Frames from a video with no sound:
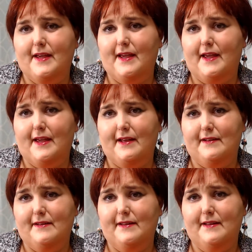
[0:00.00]

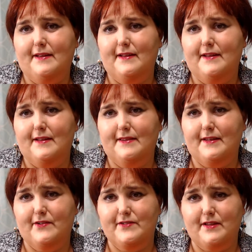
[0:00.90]
and
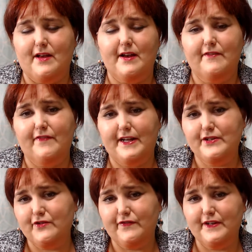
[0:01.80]
there's a lot of
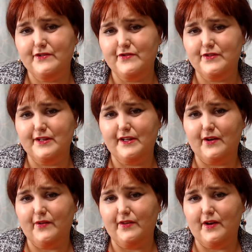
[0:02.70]
facial features that
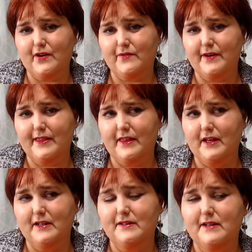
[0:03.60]
go along with
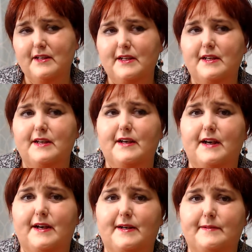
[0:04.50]
it,
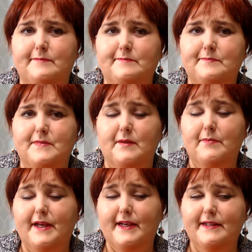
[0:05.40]

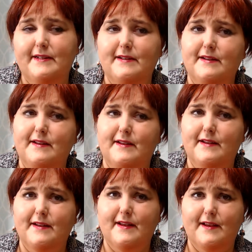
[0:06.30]
but
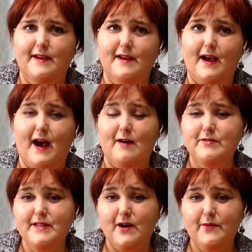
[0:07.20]
I
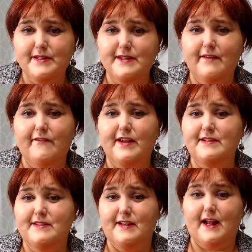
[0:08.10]
was always
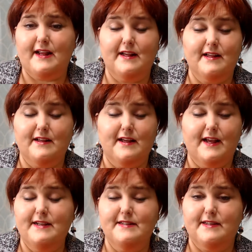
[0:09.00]
convinced that I could
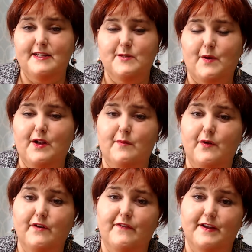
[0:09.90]
easily spot a
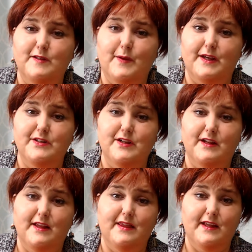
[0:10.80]
Marfans
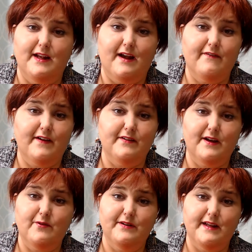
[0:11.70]
patient, and then I found
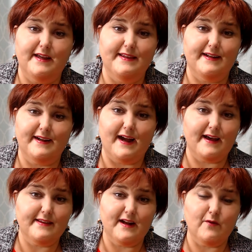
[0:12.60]
out one day that a
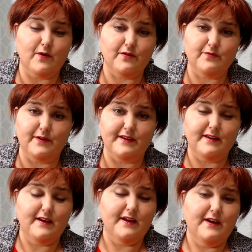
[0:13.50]
guy that I worked
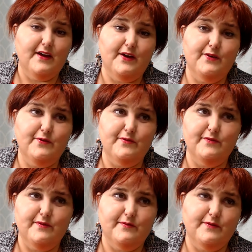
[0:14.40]
with
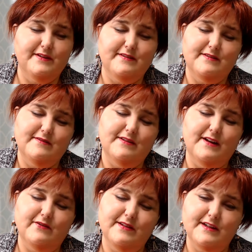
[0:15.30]
who was
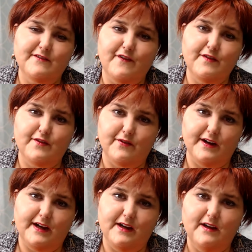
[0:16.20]

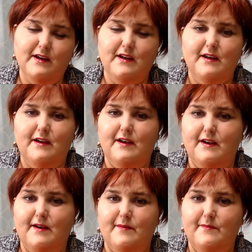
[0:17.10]
6'3",
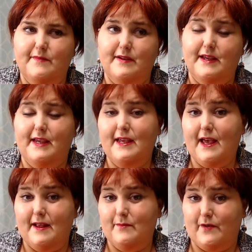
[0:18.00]
he
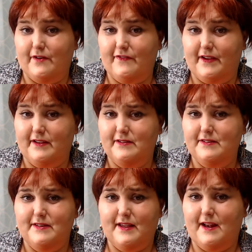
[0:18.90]
had
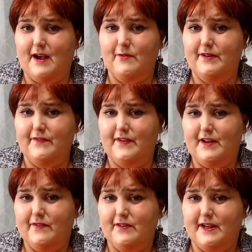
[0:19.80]
Marfans, and I would have
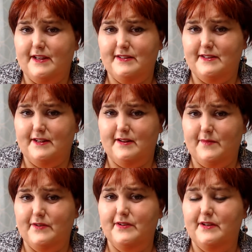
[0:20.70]
never guessed it in a
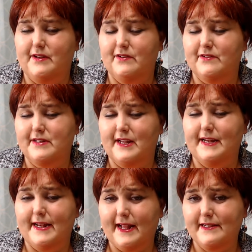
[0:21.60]
million years,
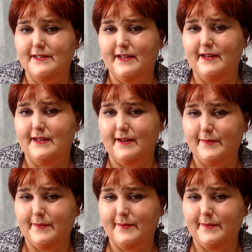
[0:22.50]
and it actually ended up